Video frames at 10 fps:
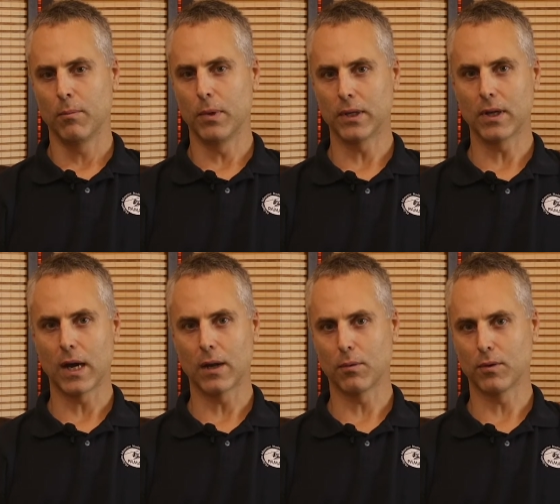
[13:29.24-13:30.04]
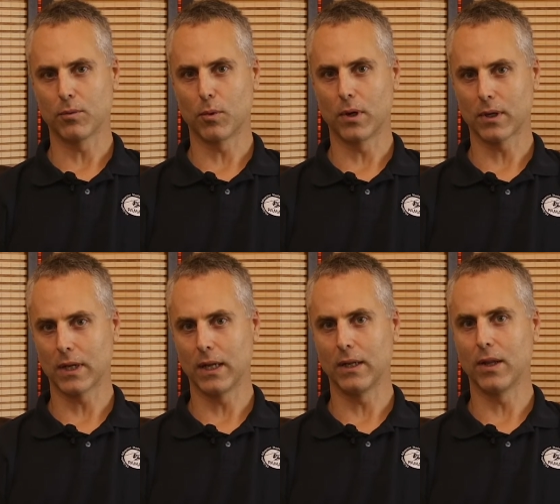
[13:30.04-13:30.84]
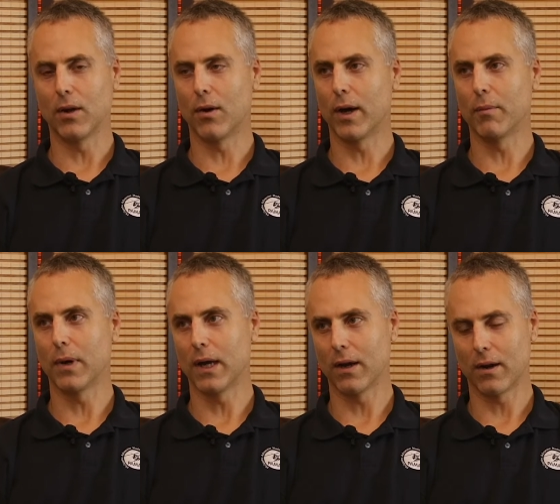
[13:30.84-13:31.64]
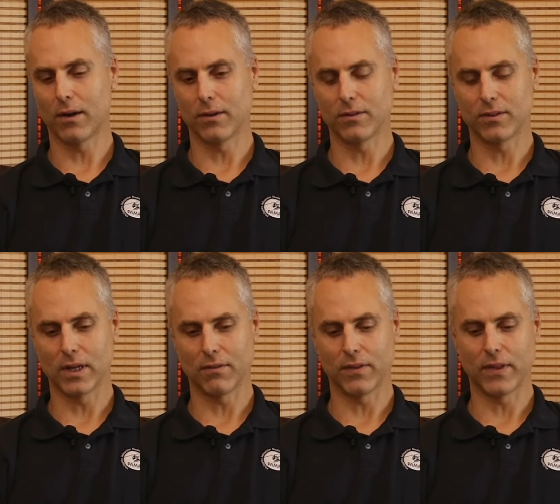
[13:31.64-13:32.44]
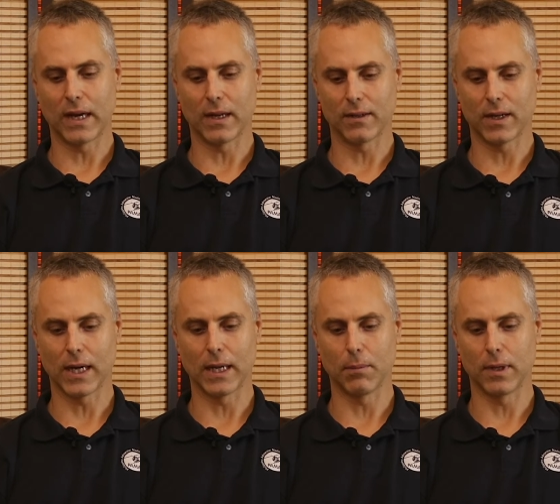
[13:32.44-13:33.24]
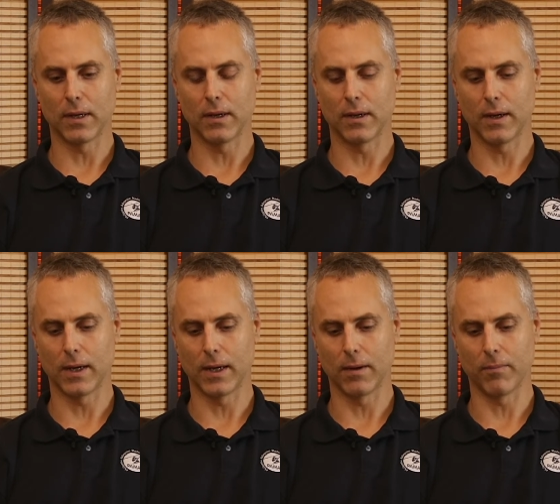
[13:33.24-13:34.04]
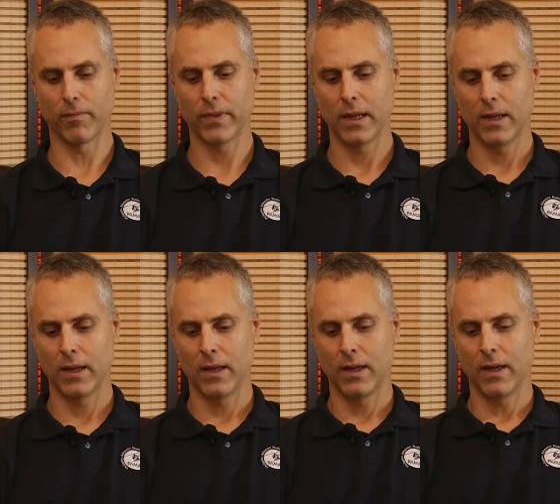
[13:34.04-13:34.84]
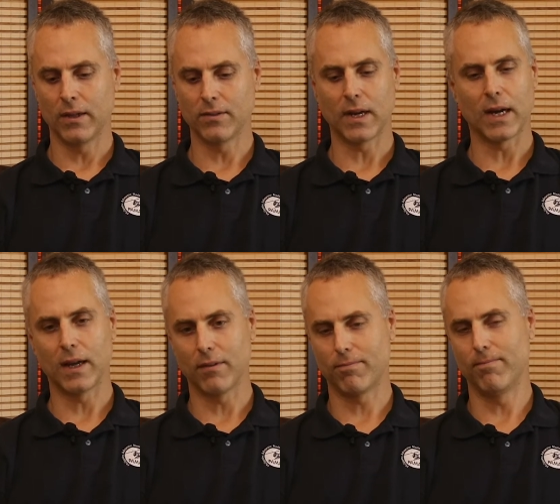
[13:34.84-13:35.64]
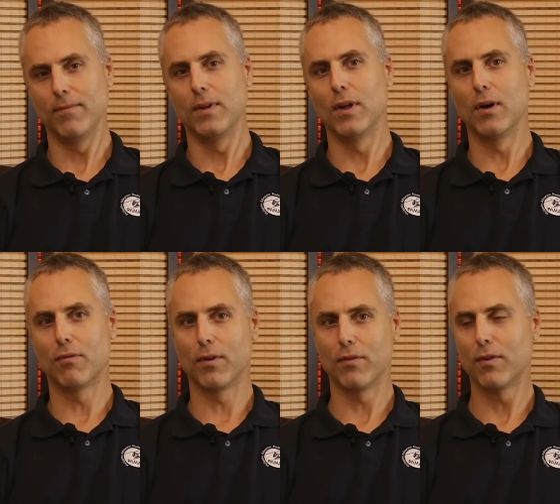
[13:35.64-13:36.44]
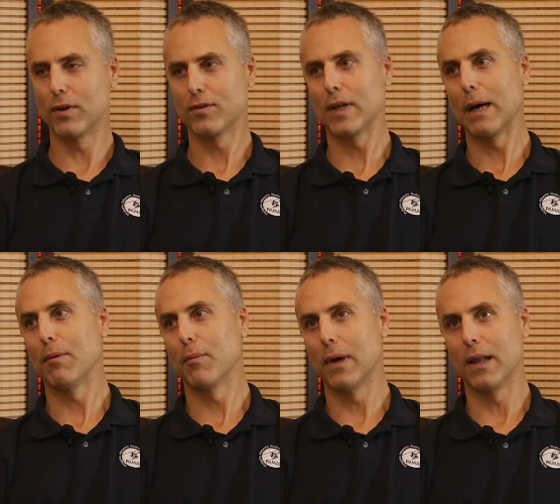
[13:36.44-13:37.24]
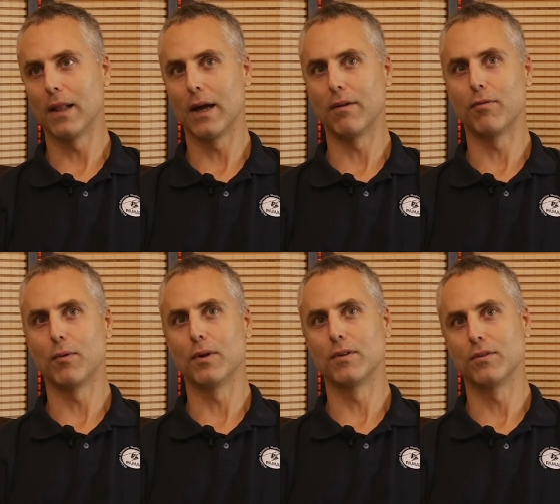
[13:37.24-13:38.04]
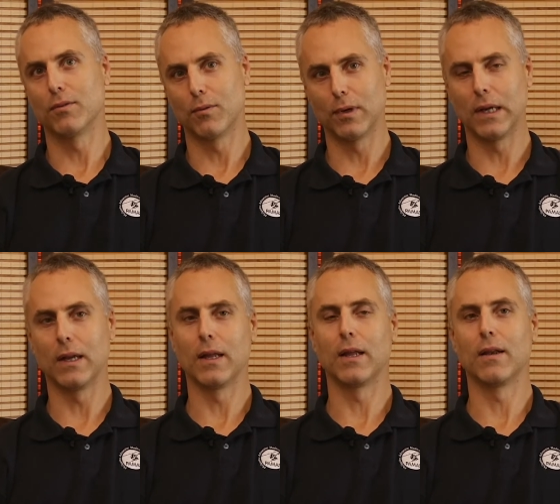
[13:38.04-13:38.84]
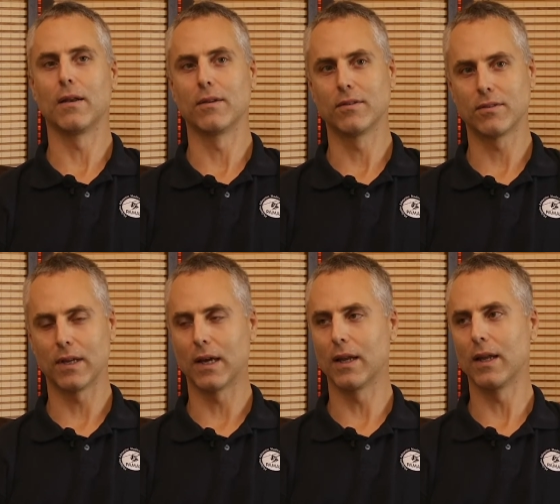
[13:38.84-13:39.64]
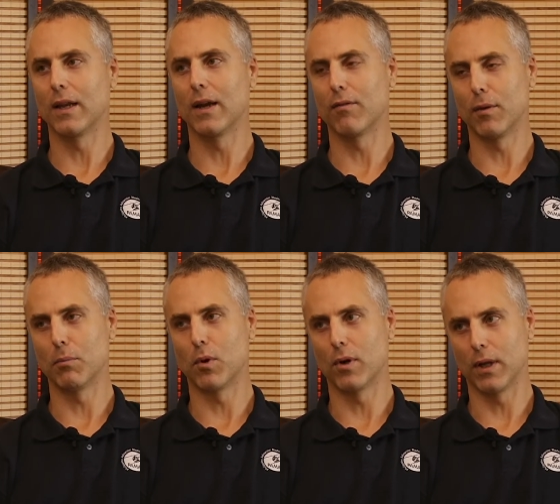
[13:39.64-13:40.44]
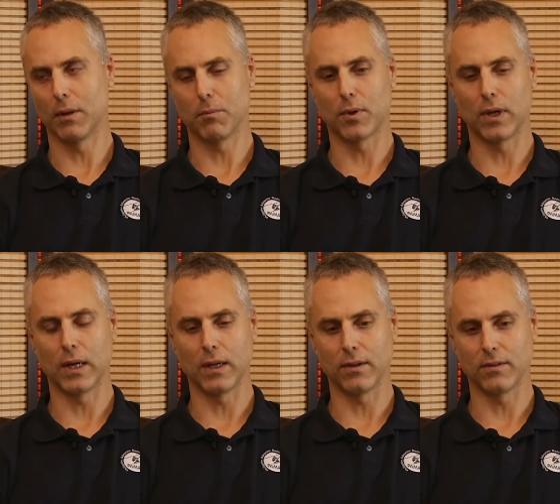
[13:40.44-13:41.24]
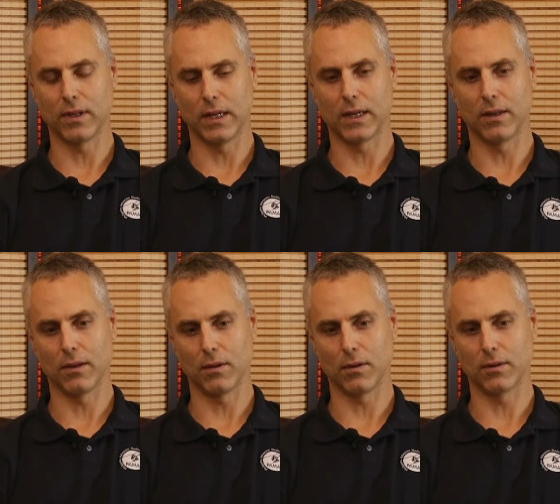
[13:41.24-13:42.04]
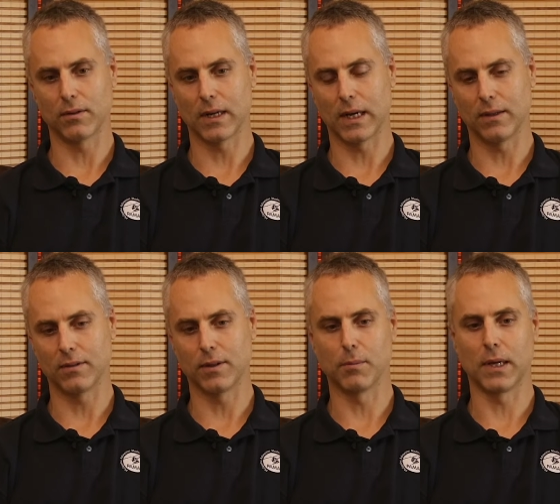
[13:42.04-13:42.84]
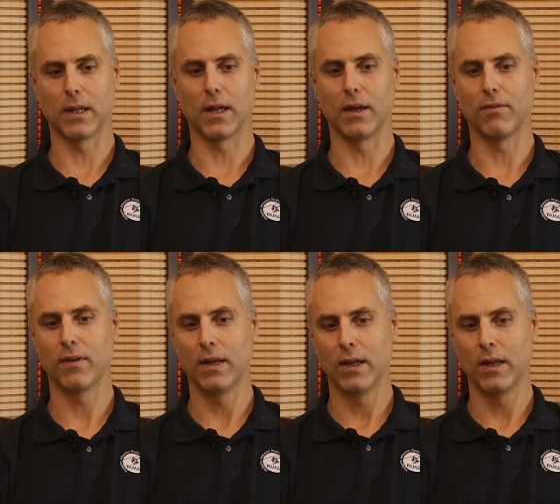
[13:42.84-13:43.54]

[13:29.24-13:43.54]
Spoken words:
but God was working, on my heart and stuff at that time, and as I, for the first time in my life was reading and studying every morning, praying and seeking the Lord's guidance in my life,